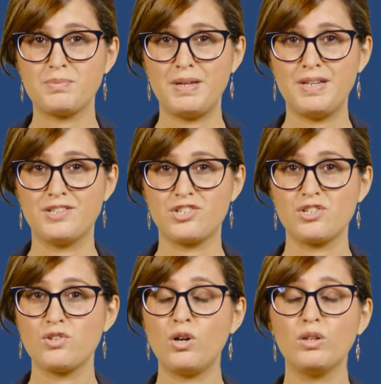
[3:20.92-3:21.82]

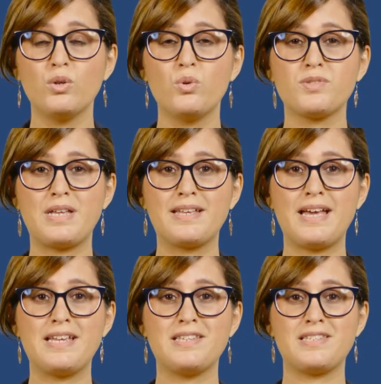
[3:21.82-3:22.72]
speech, not laws
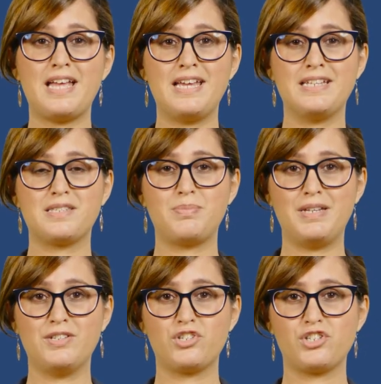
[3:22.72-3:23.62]
against hate
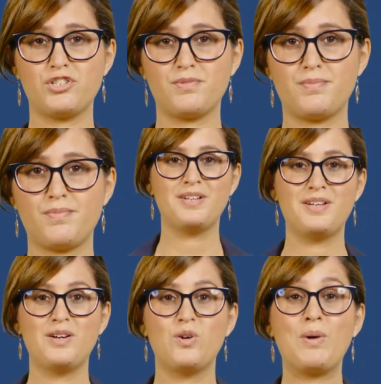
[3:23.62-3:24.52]
speech.
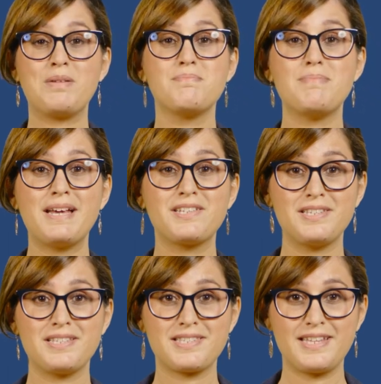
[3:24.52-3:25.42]
What makes
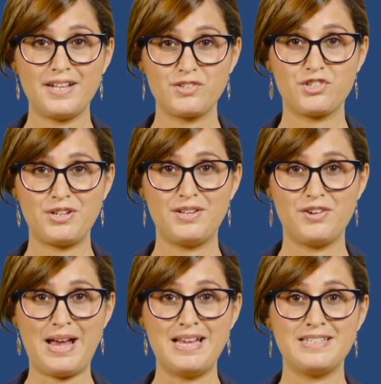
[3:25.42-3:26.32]
this country
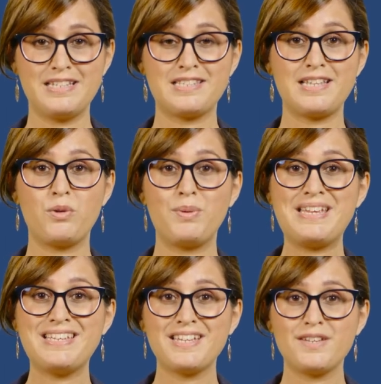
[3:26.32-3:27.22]
great is that
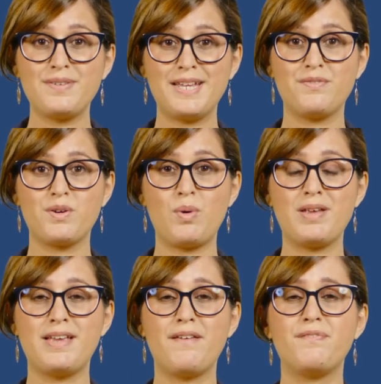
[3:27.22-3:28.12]
we give
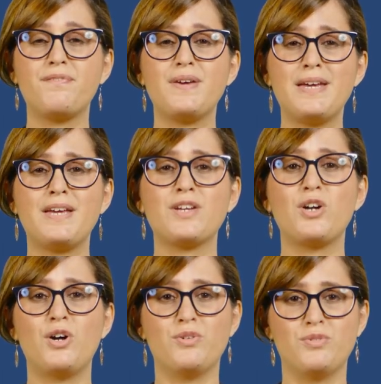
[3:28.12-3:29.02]
everyone a fair
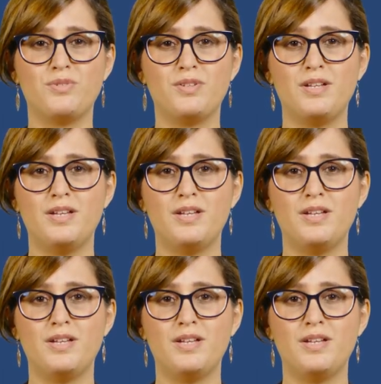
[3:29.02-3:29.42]
go.